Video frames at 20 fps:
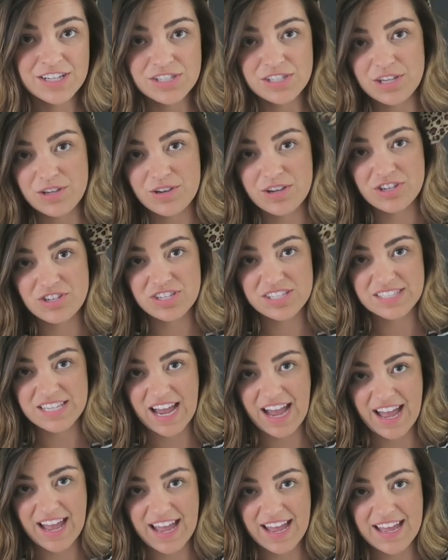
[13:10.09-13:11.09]
So you could just
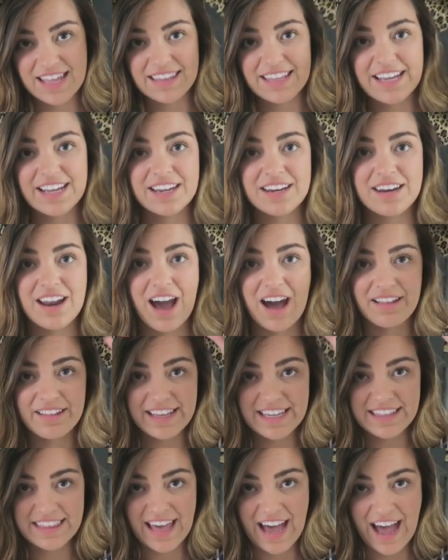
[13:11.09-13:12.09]
tie it in like a knot
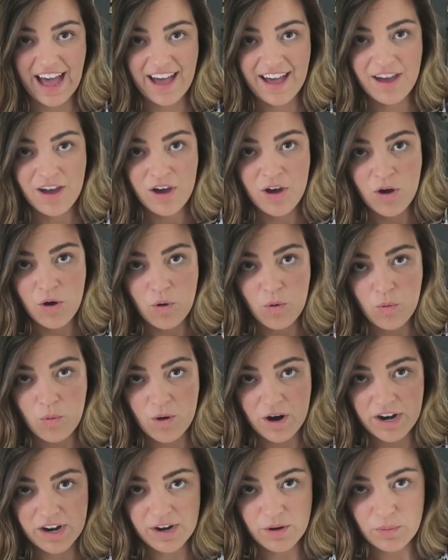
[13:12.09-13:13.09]
like that.
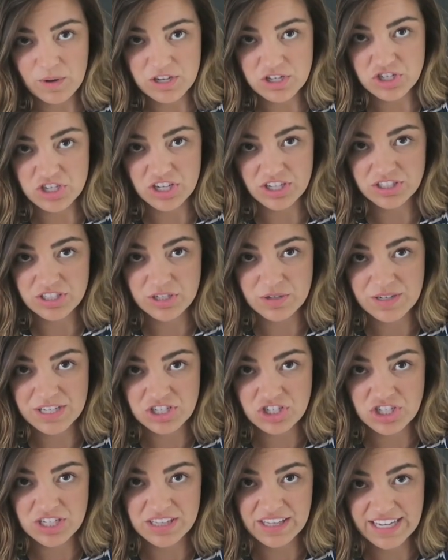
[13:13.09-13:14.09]
Or what she'll do
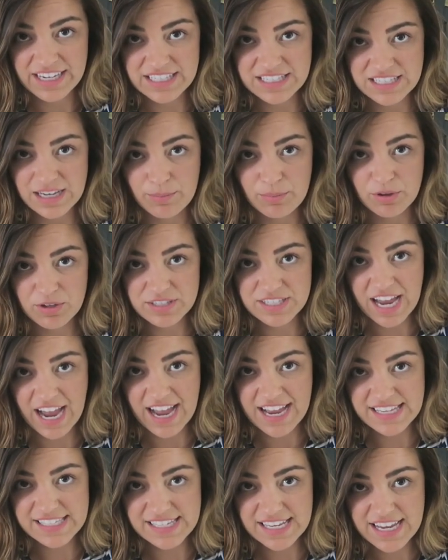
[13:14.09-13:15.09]
is she like double
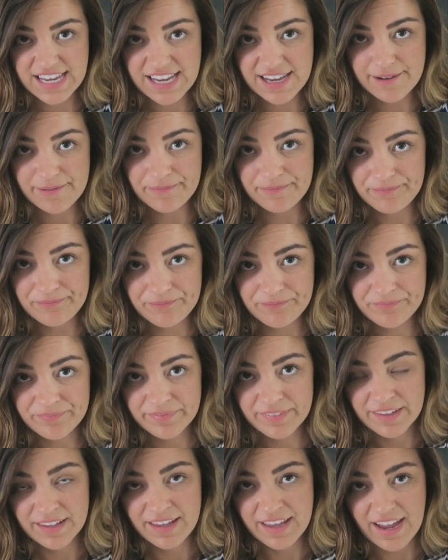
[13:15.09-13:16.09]
ties it,
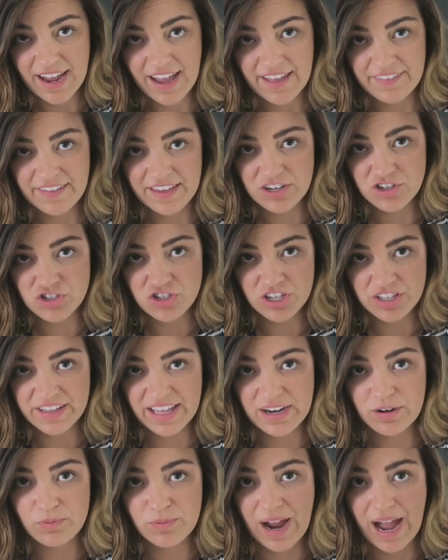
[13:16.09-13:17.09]
and then she'll
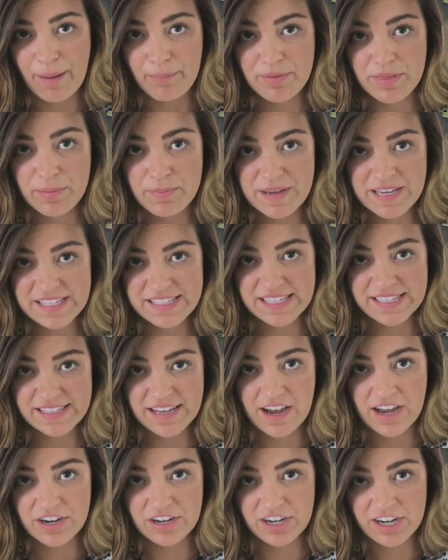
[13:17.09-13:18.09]
like wrap the pieces
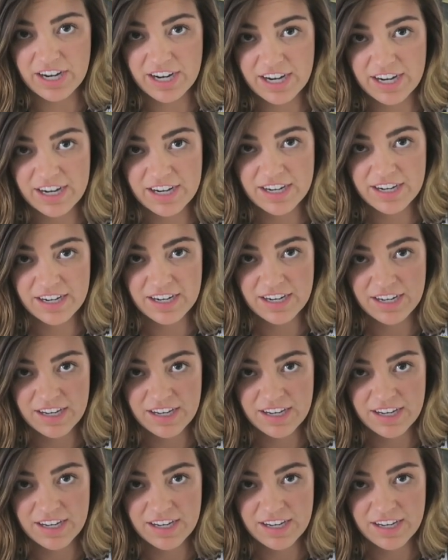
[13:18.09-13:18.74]
under